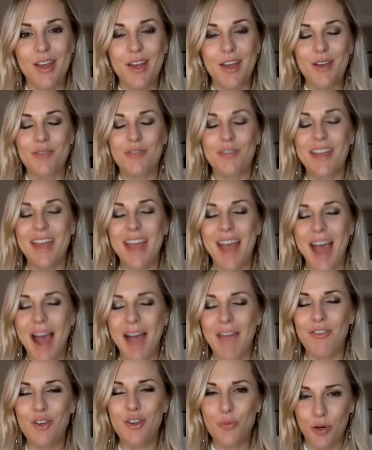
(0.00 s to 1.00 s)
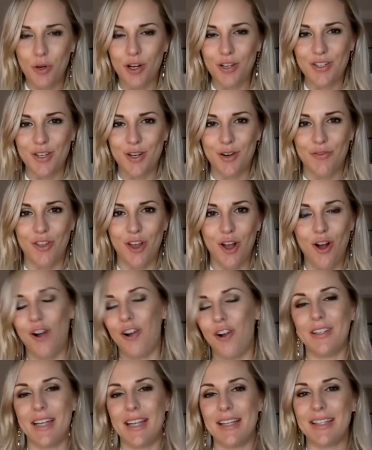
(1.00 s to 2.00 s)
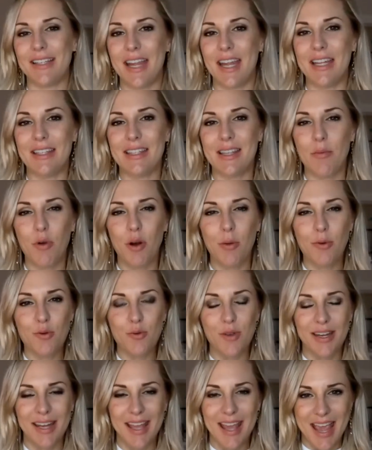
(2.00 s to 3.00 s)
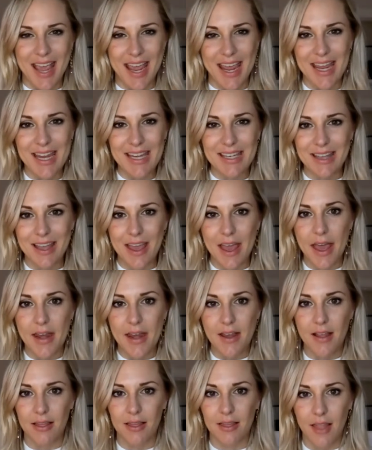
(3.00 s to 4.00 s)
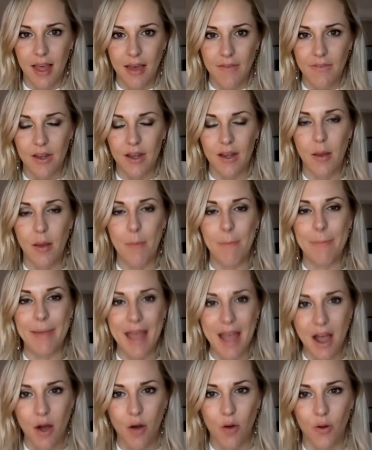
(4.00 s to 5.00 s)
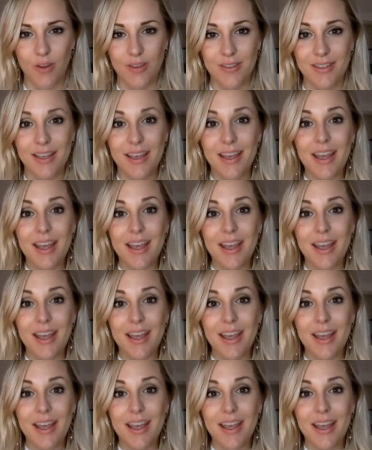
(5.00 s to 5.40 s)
So the average person over the holidays gains somewhere between 8 and 11 pounds.